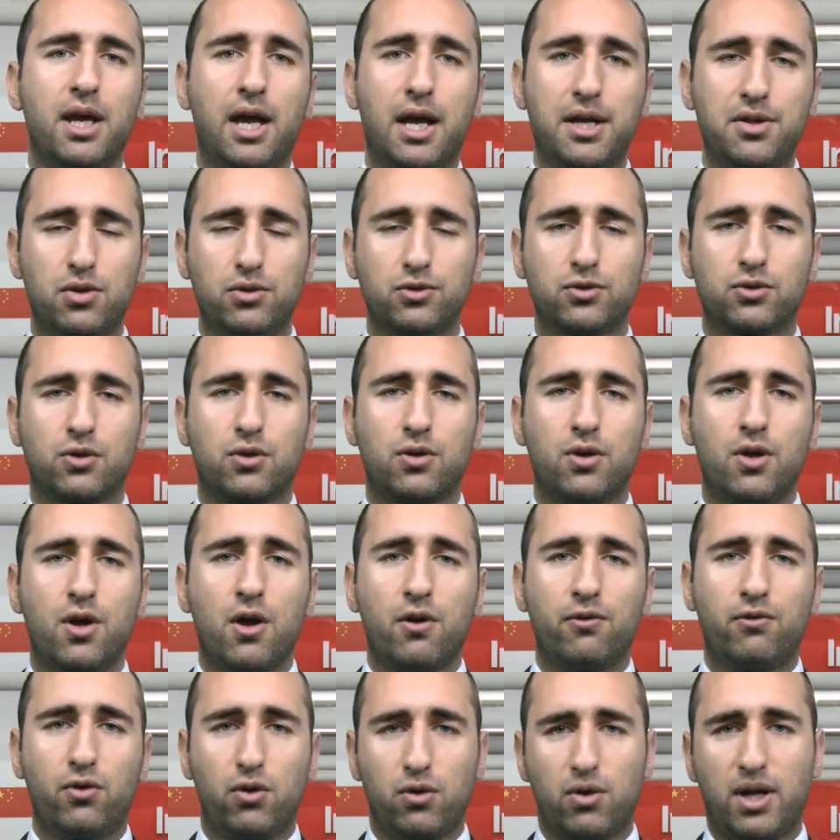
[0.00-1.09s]
And also,
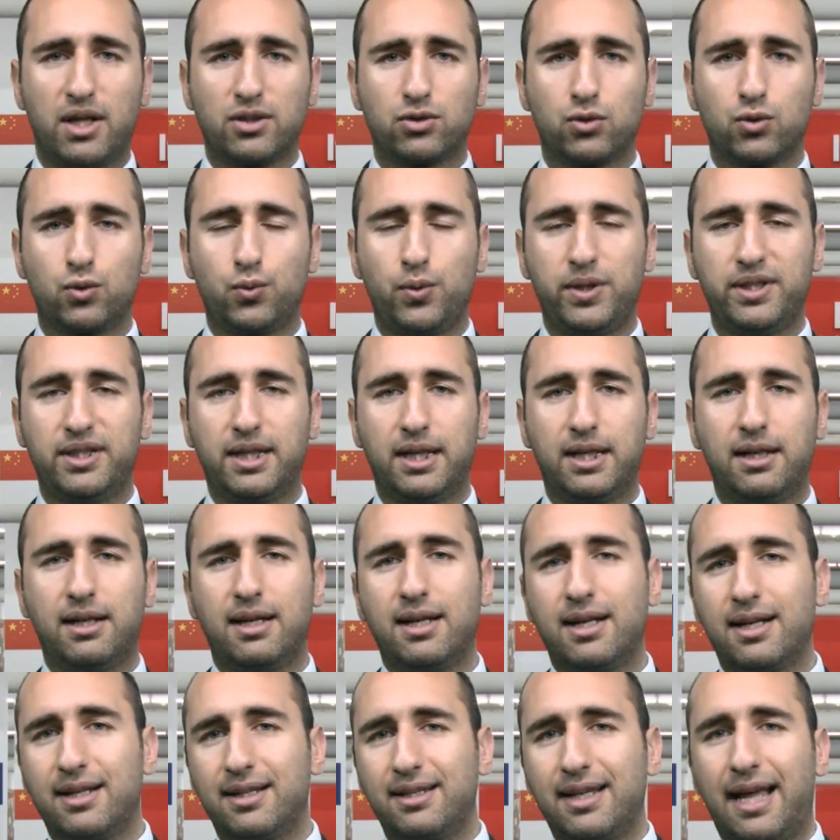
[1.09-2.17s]
follow us on Twitter,
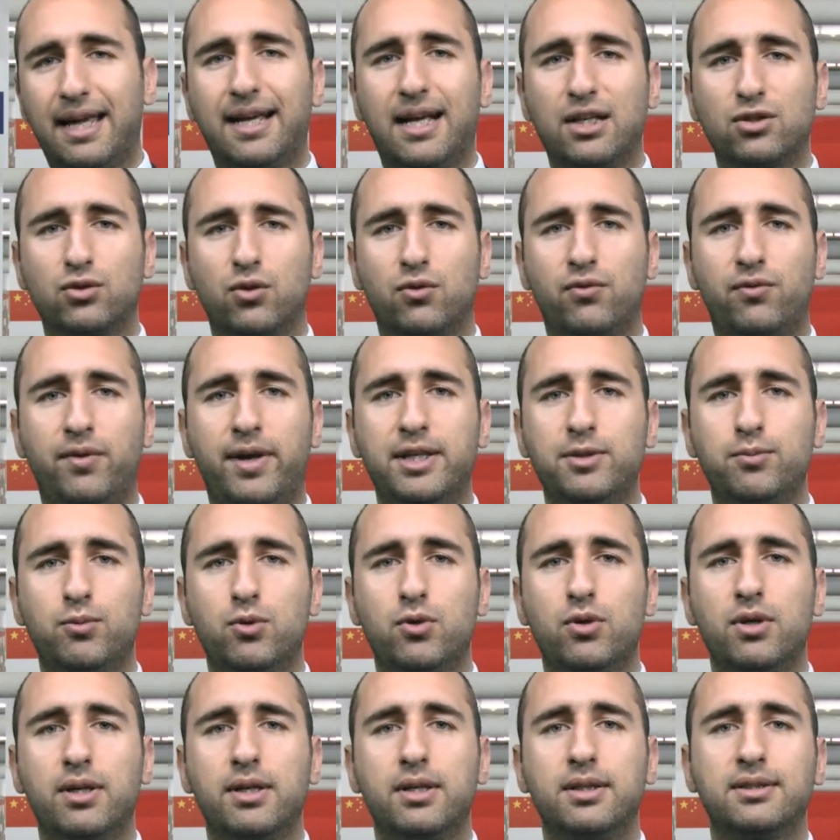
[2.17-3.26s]
like us on
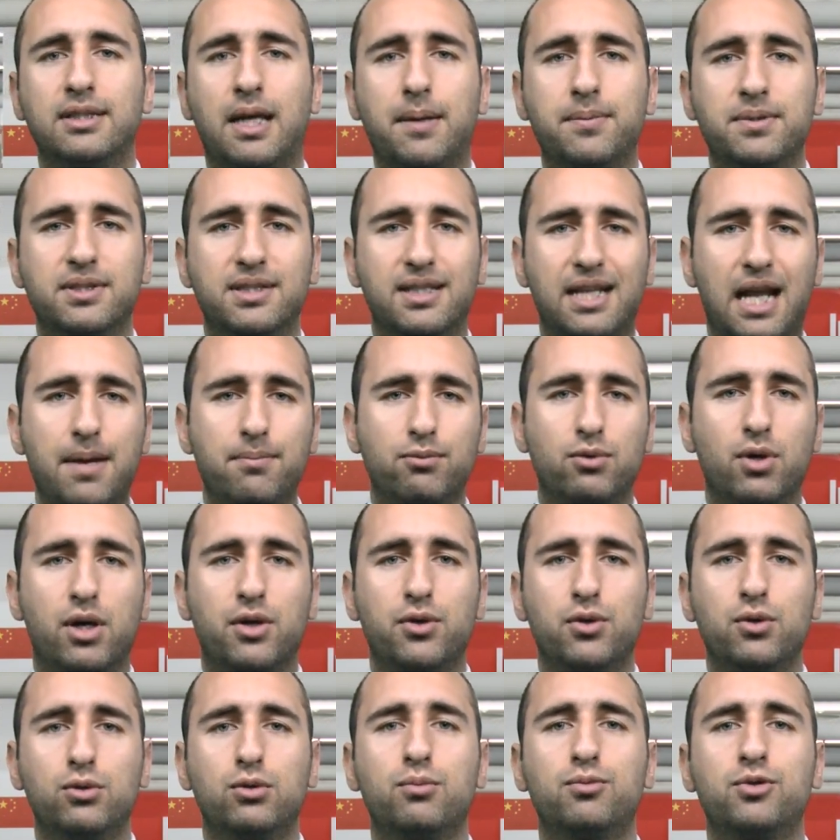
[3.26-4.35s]
Facebook, subscribe to
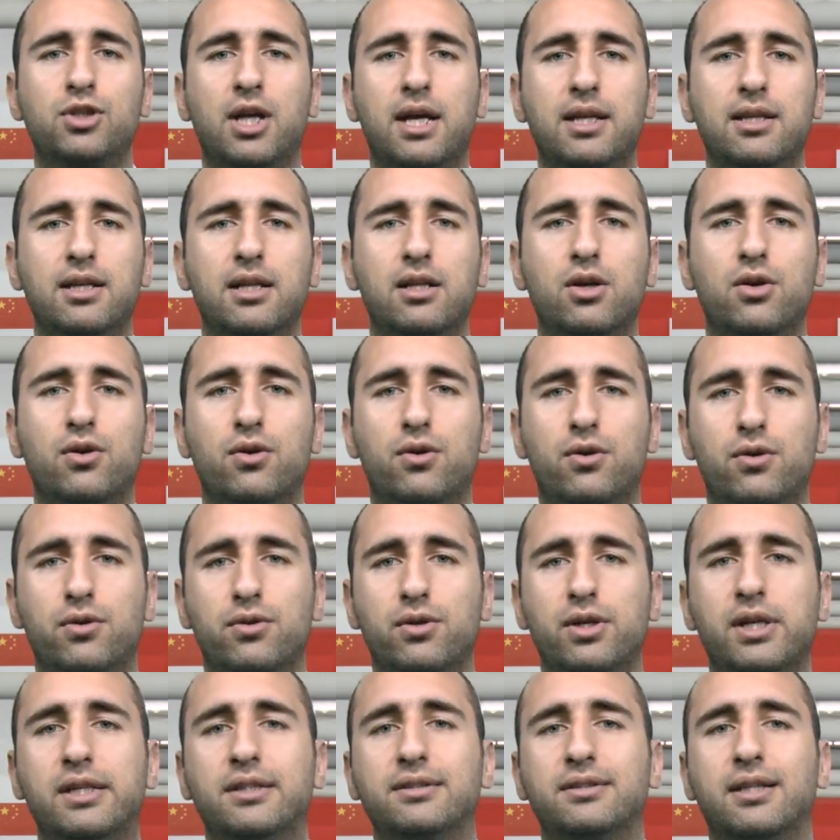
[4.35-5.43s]
our YouTube channel,
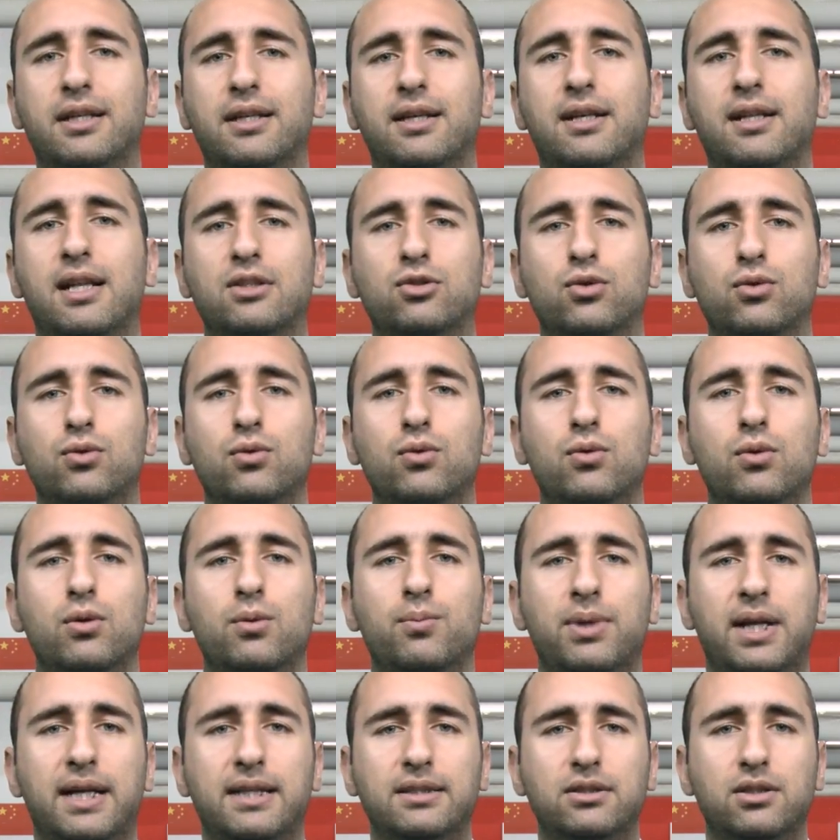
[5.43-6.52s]
or circle us on Google+
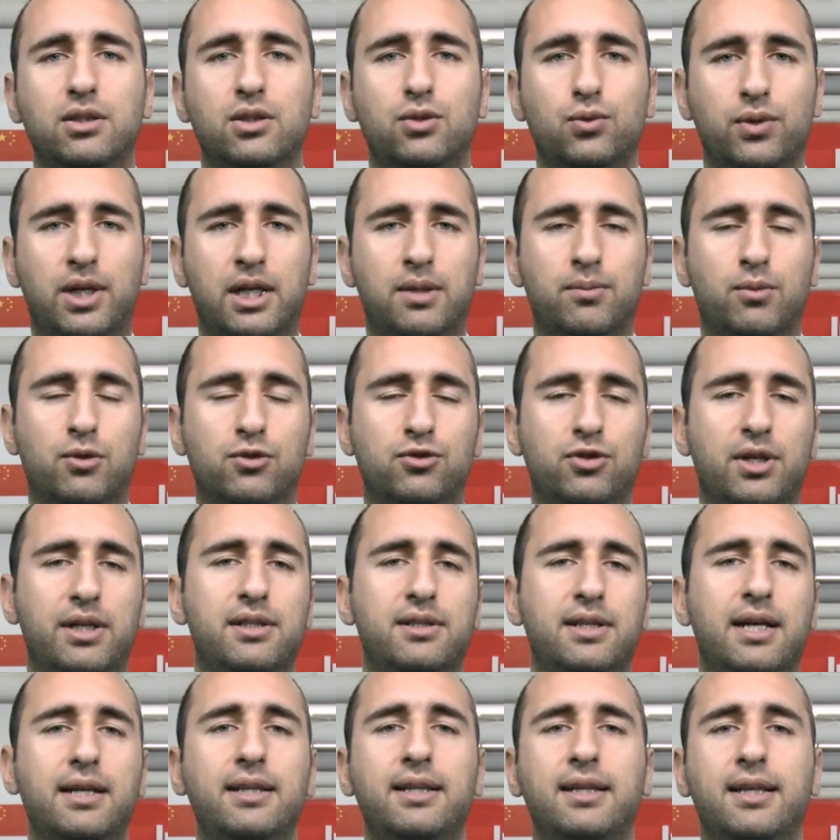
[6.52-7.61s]
to get more
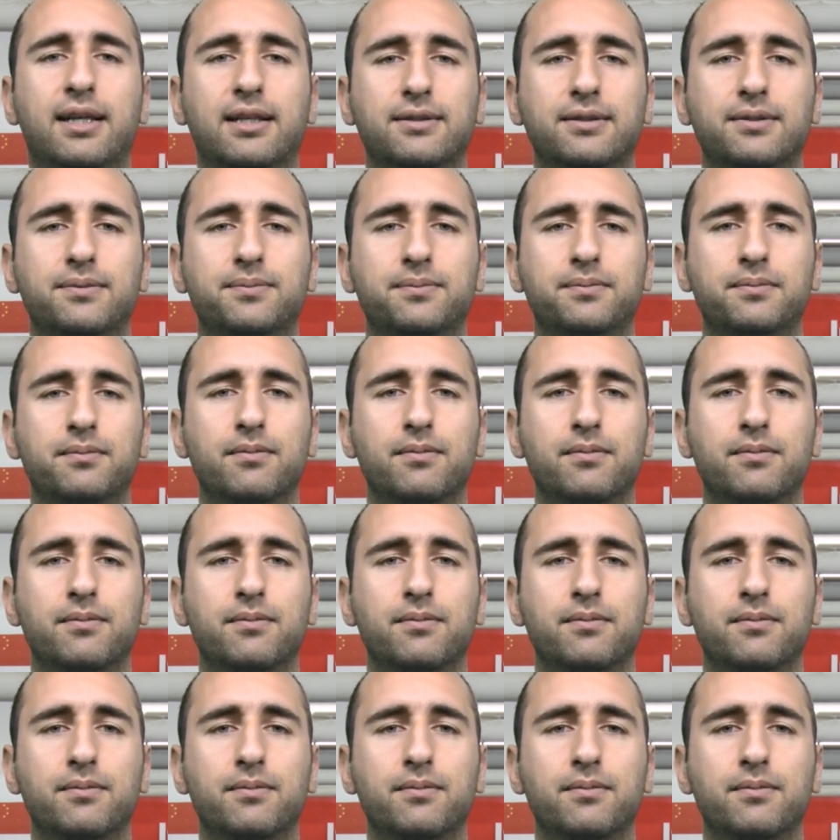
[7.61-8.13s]
trading ideas.